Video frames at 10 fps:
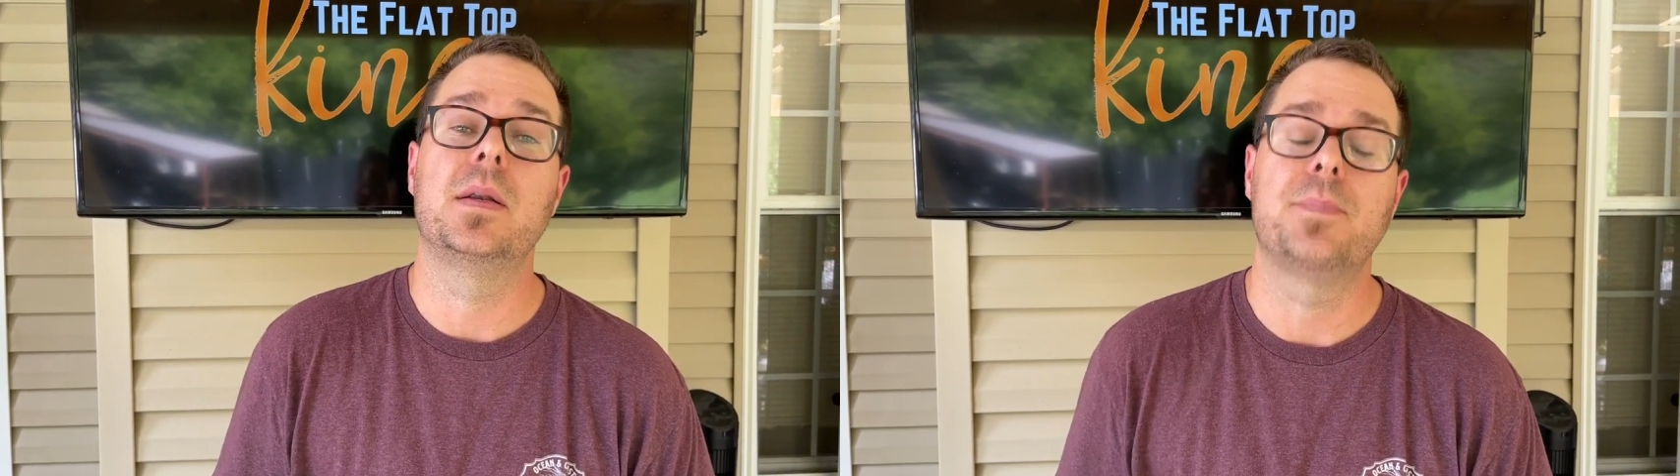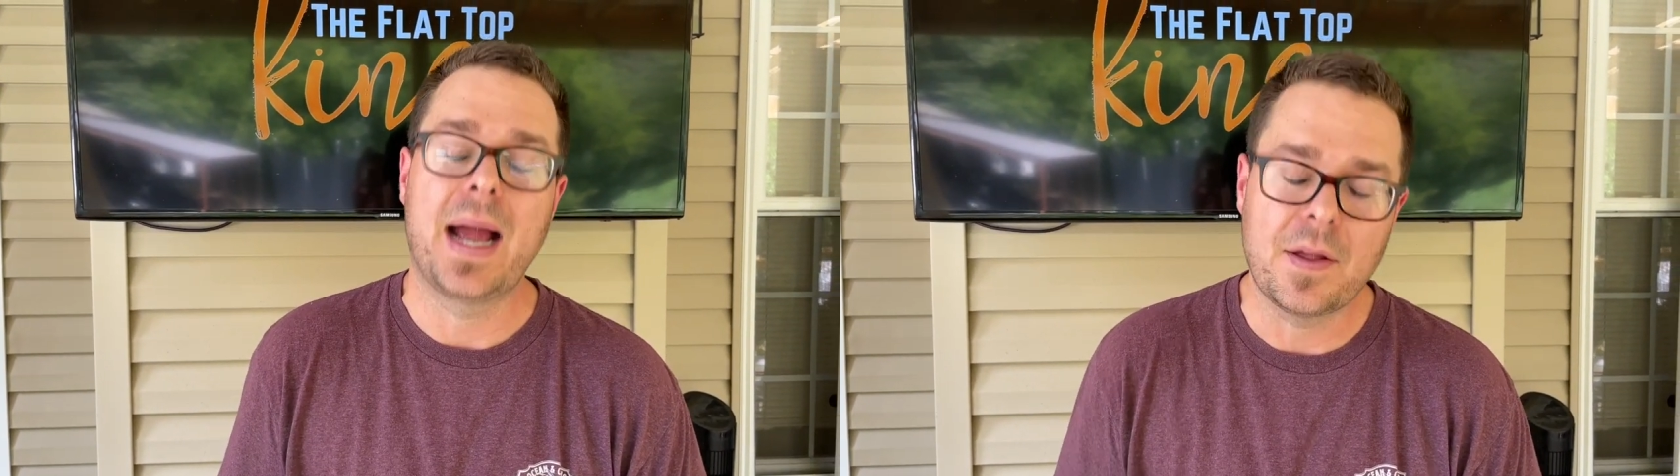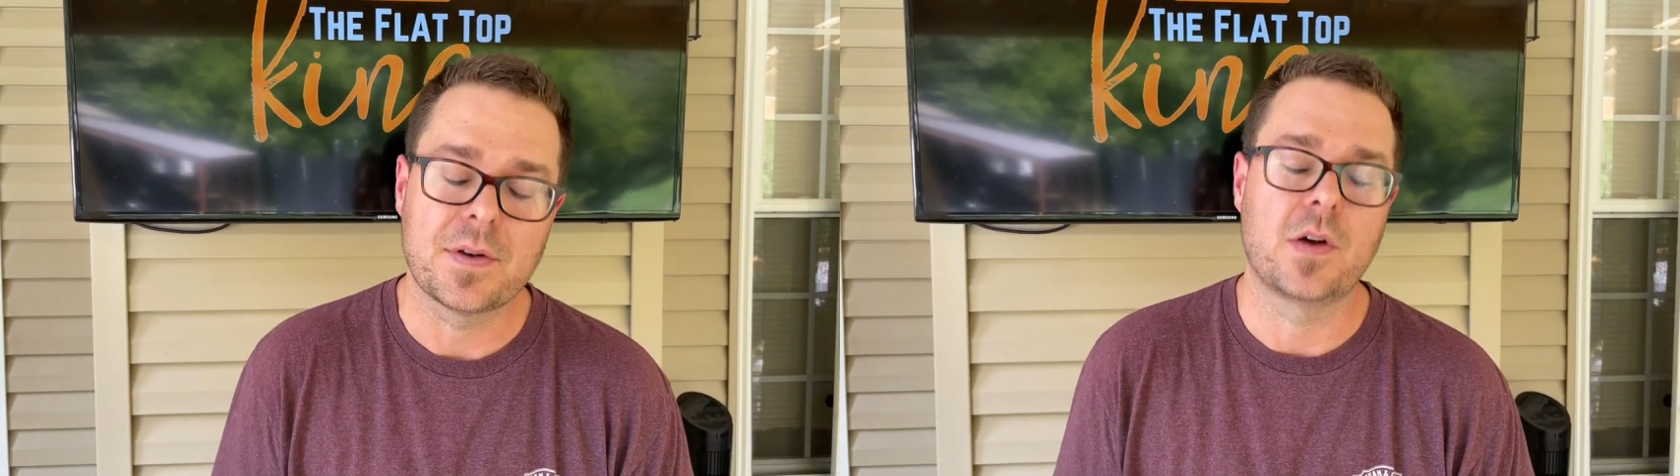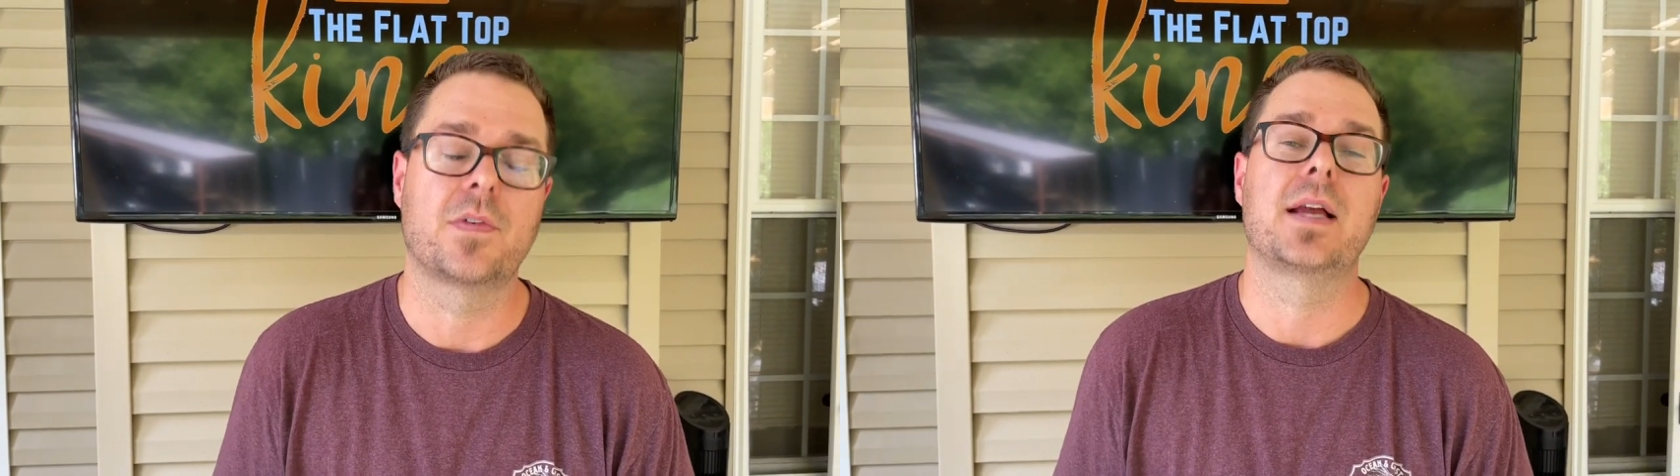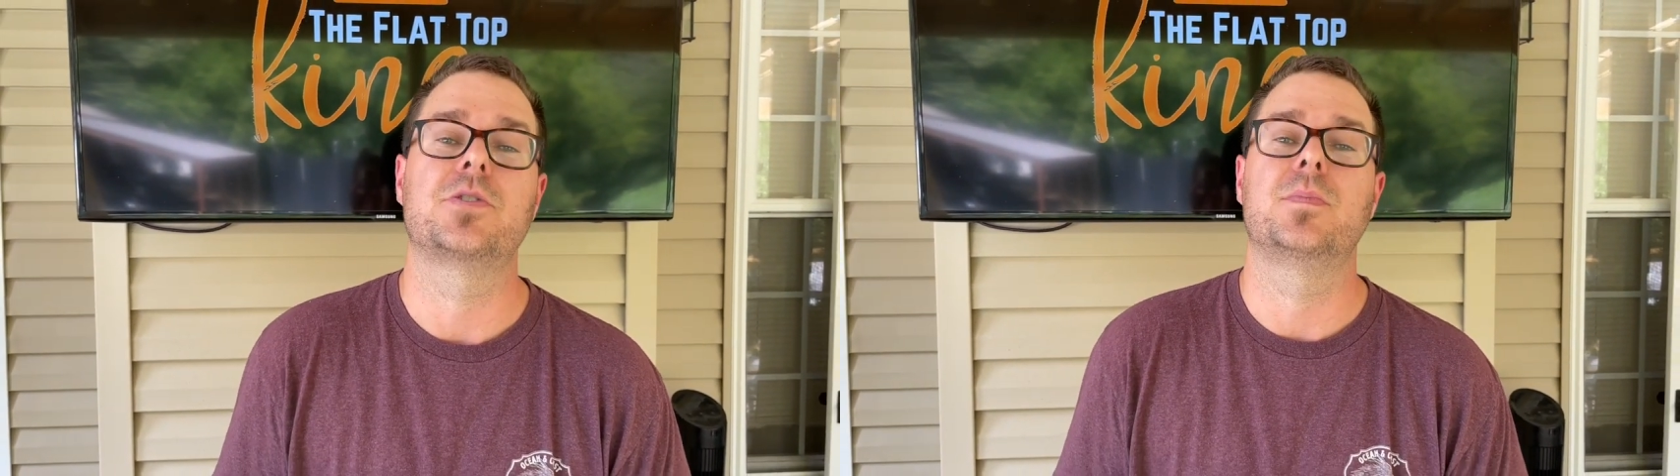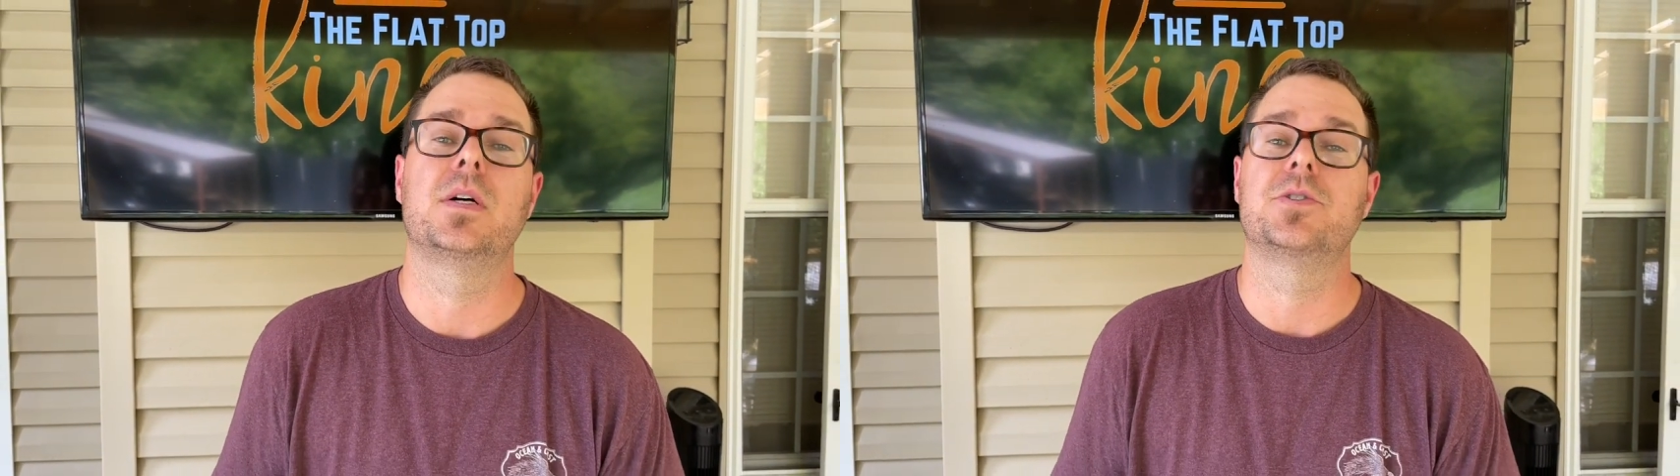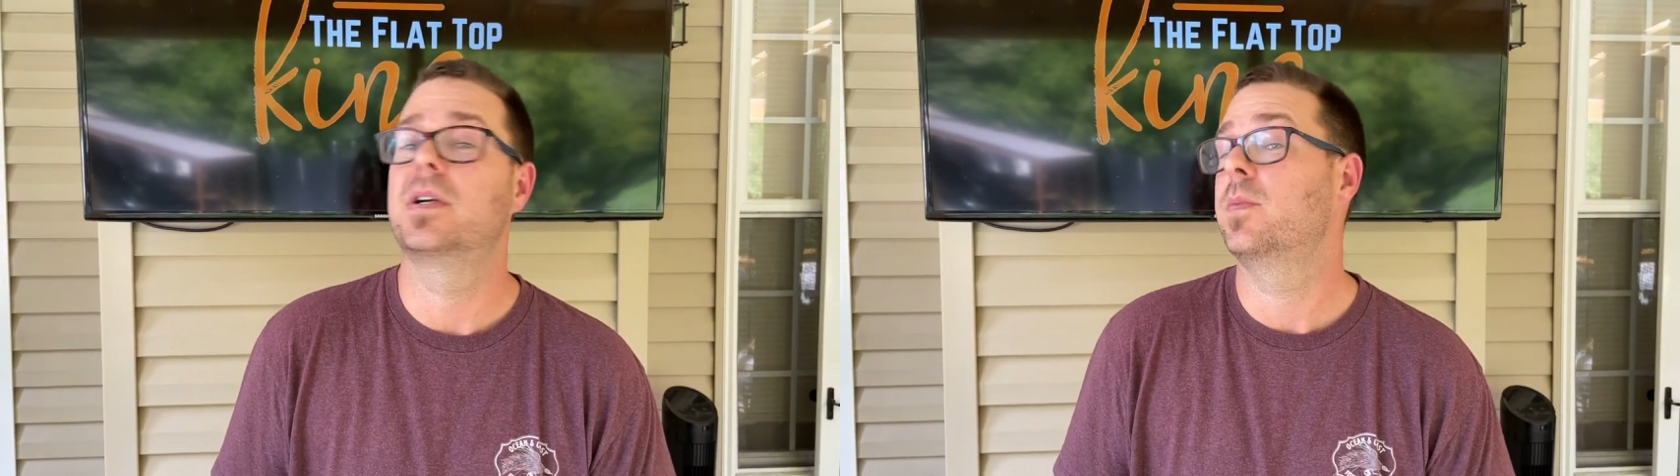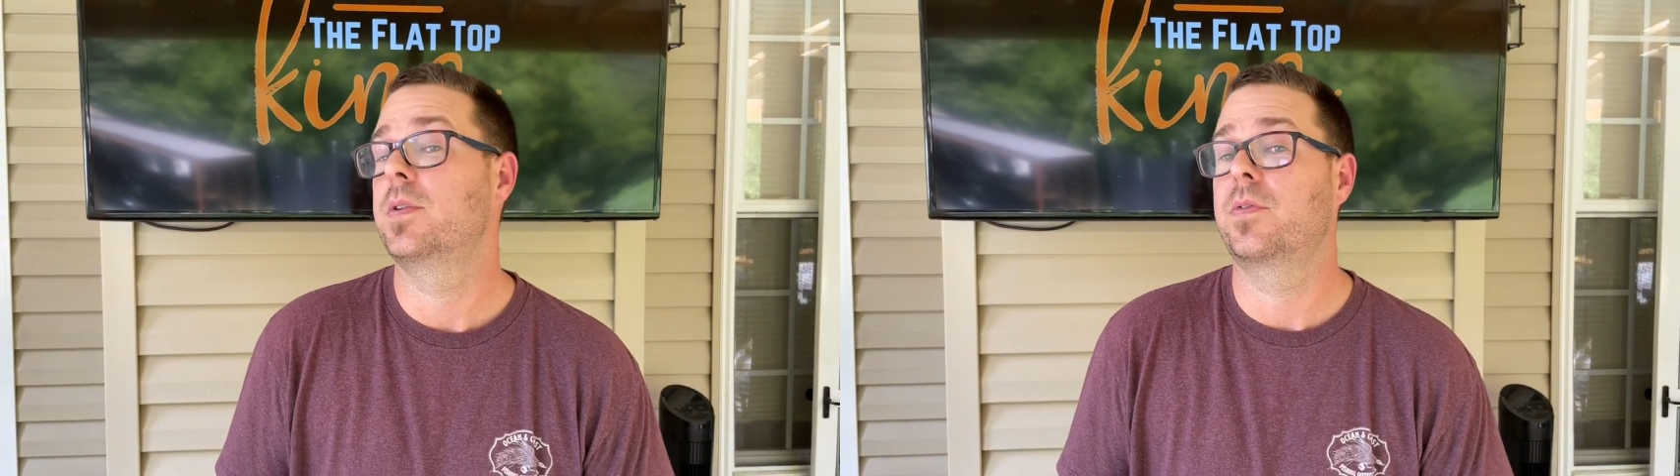pound the notification button, share
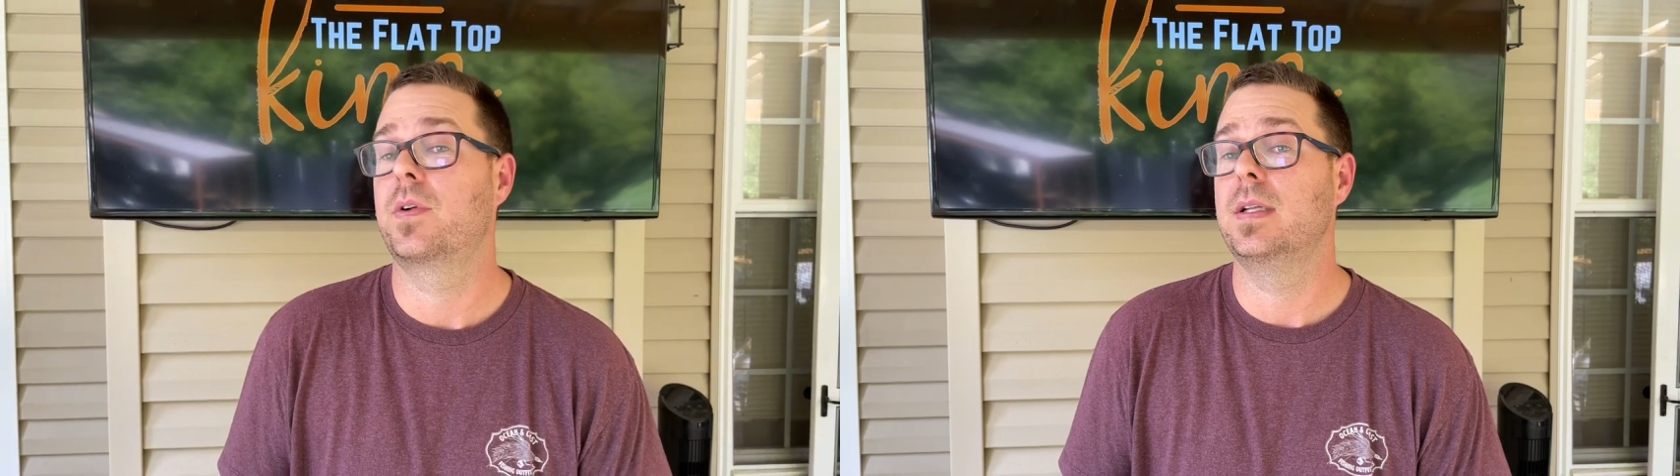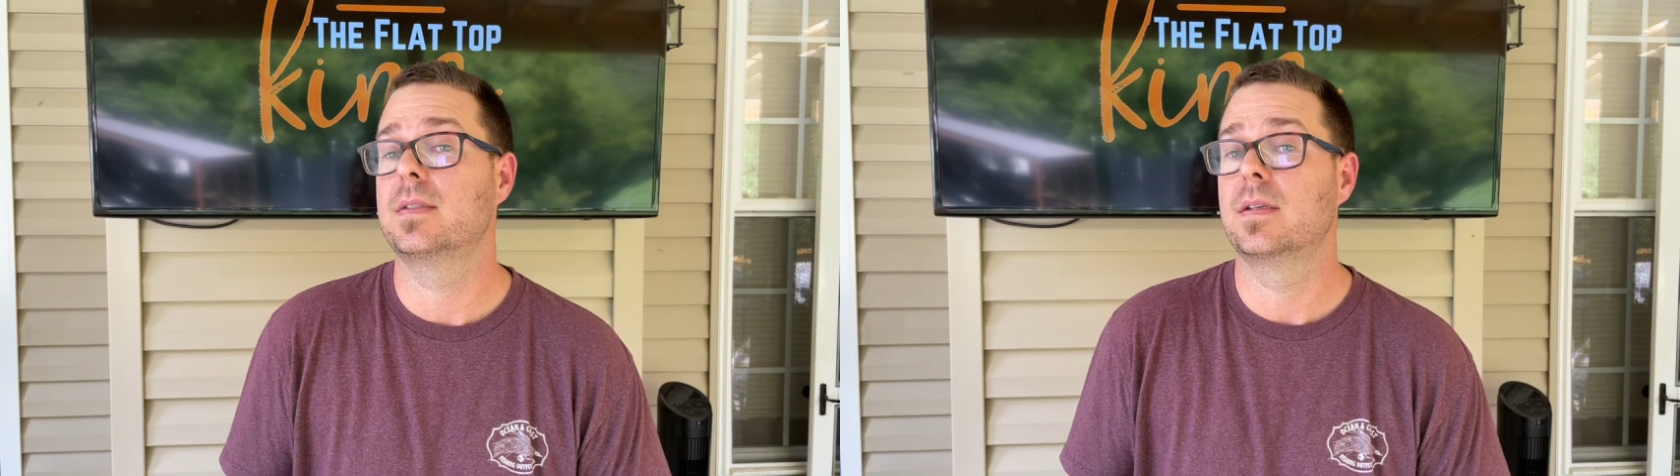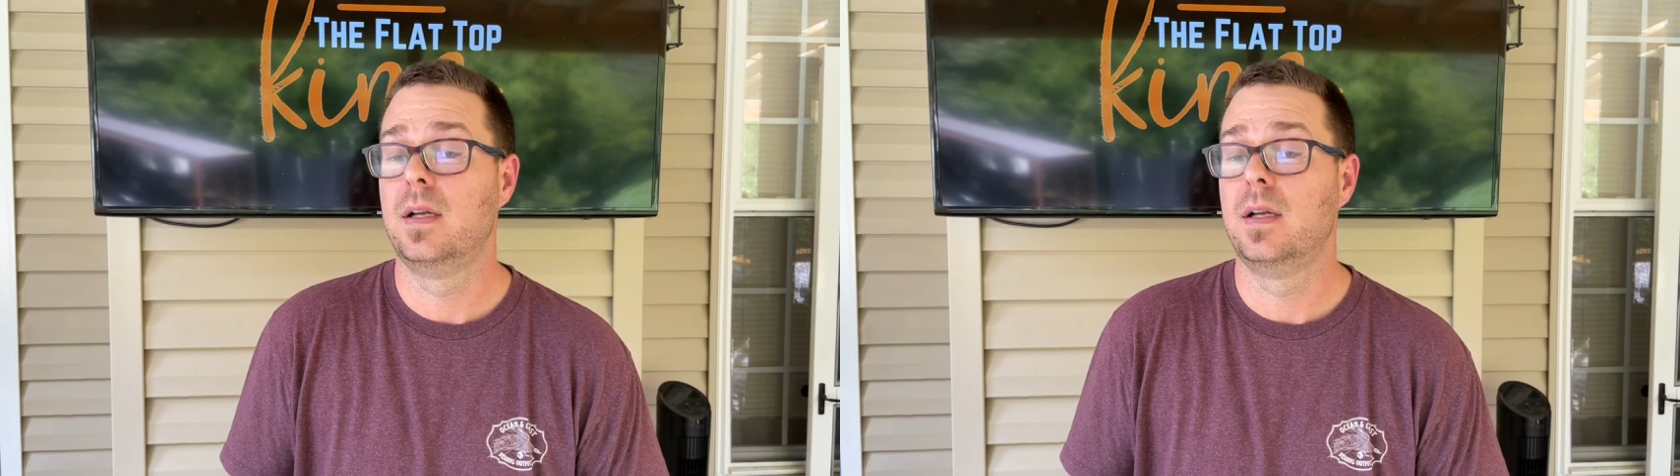it with your friends.